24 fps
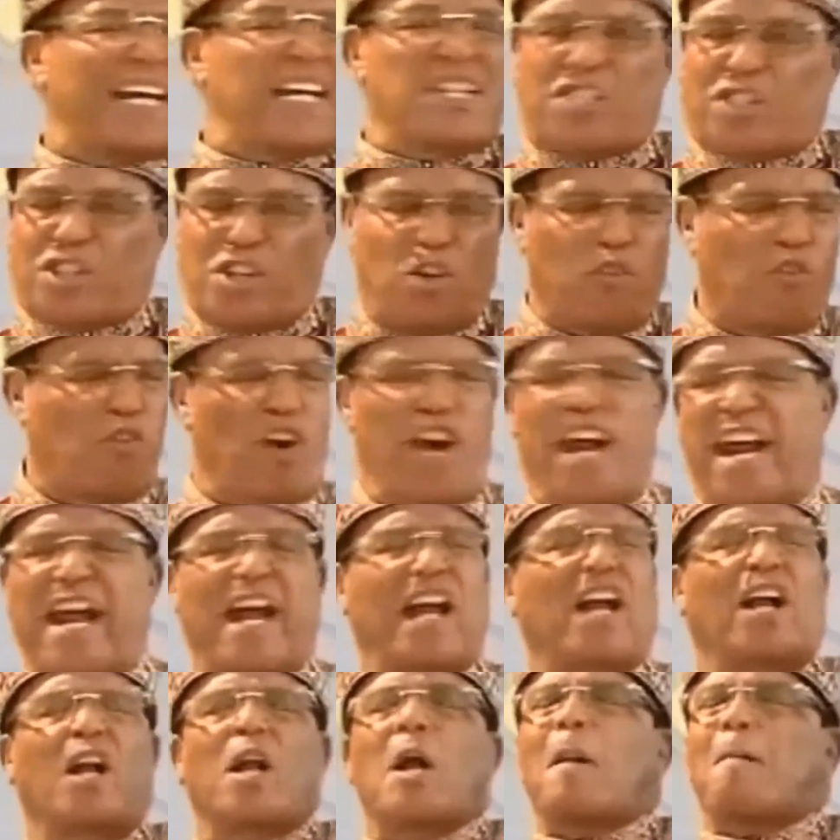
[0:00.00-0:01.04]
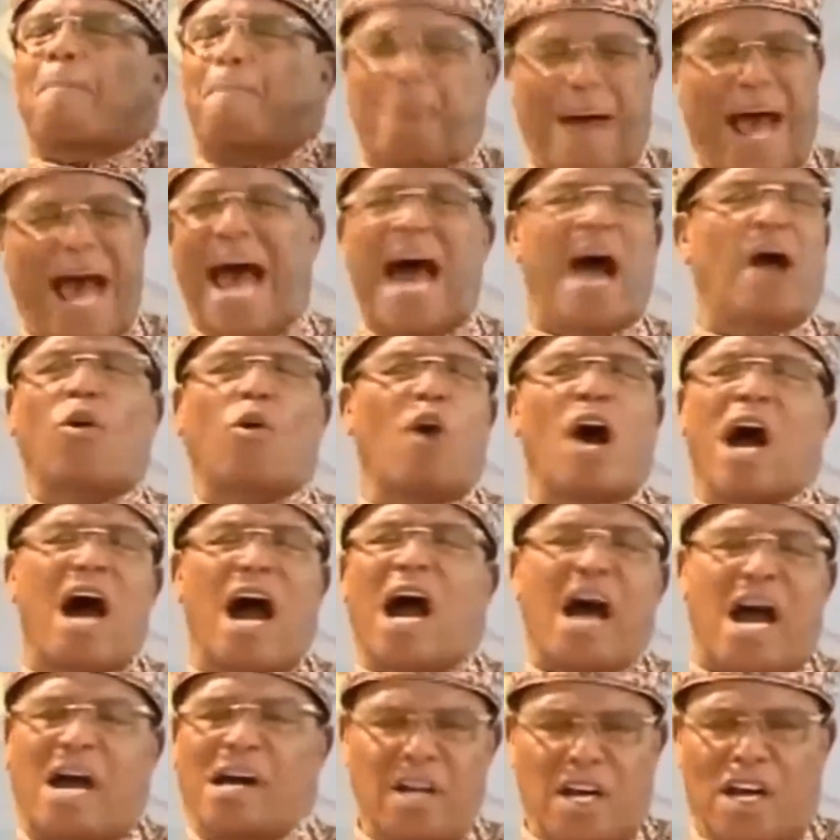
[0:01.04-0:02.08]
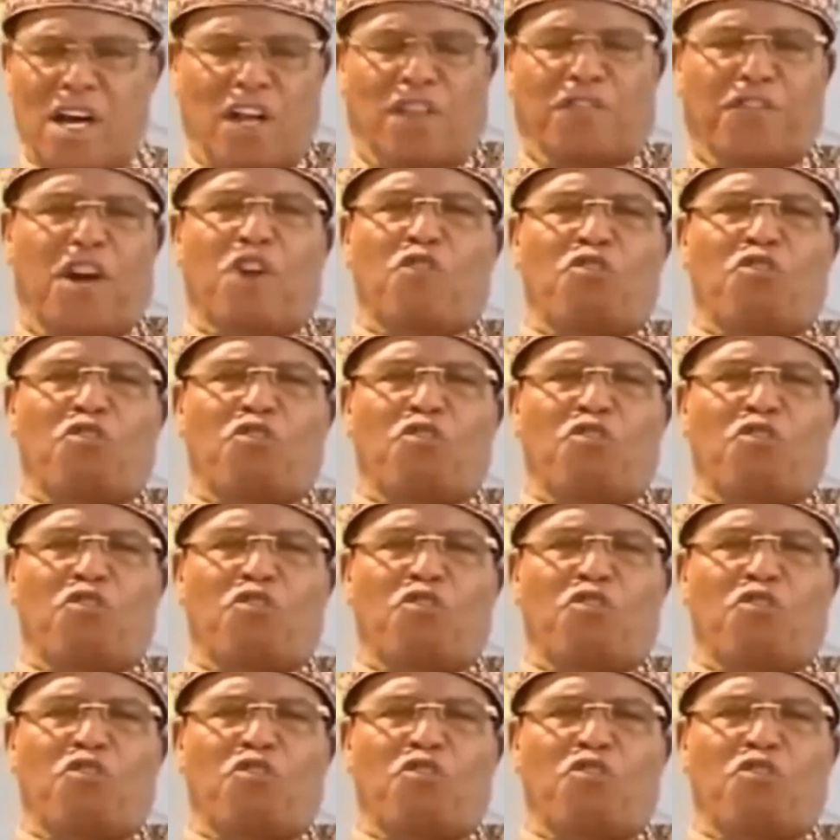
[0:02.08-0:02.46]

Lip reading: that is the real power.